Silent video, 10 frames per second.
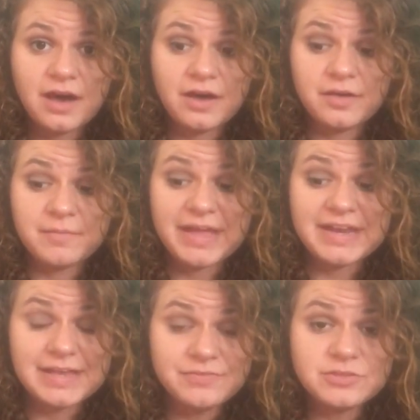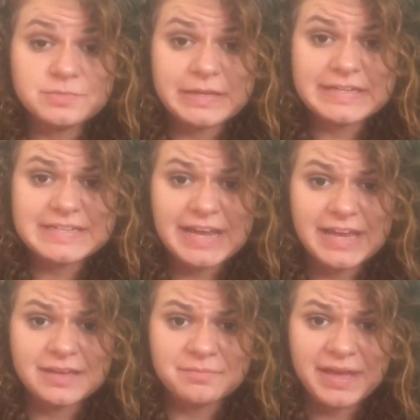And if you spend a
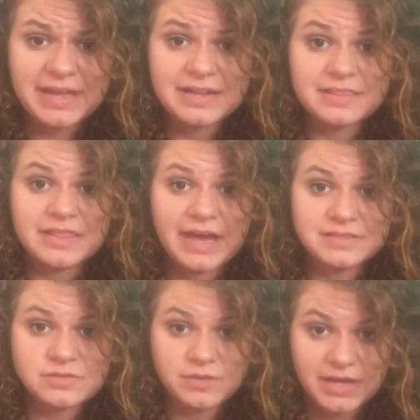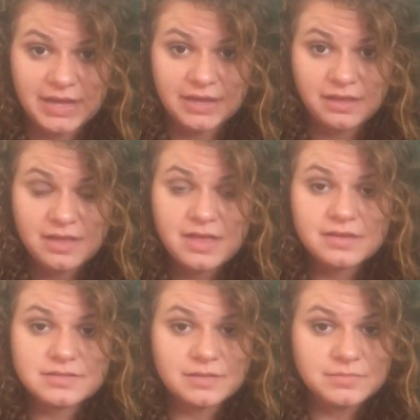day in bed, that's okay.
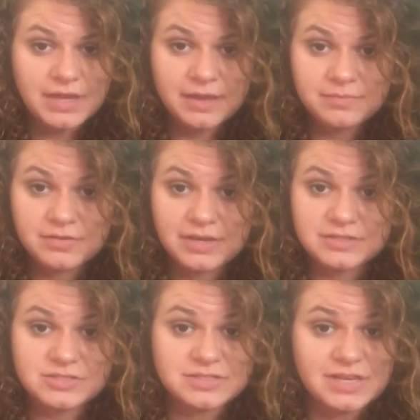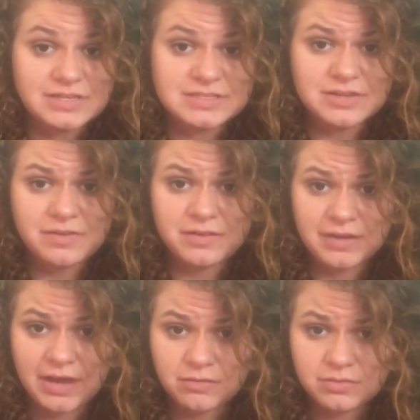Sometimes you guys just gotta sit
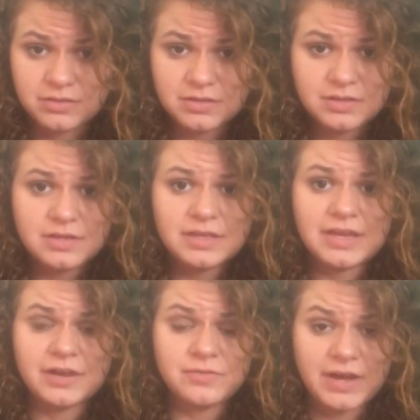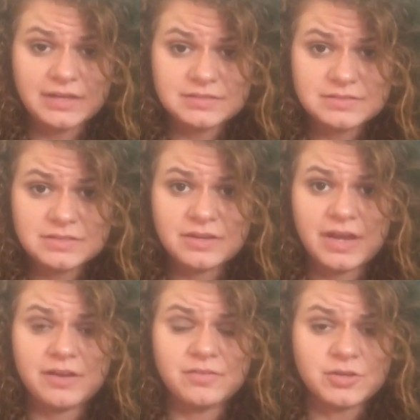around out. You gotta rest. You
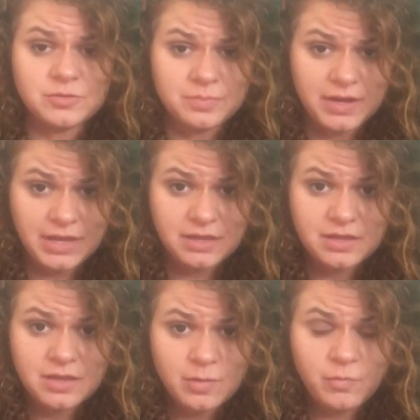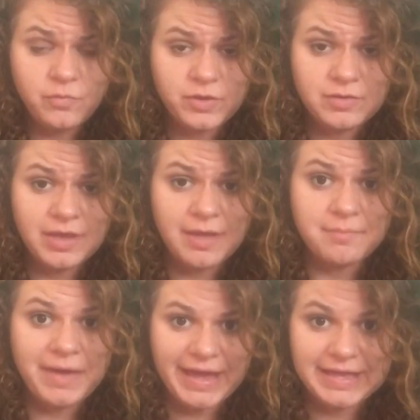gotta recuperate before you
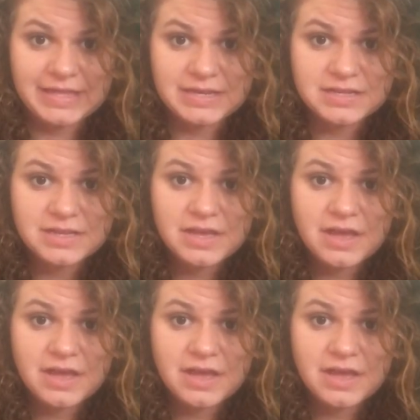get back in.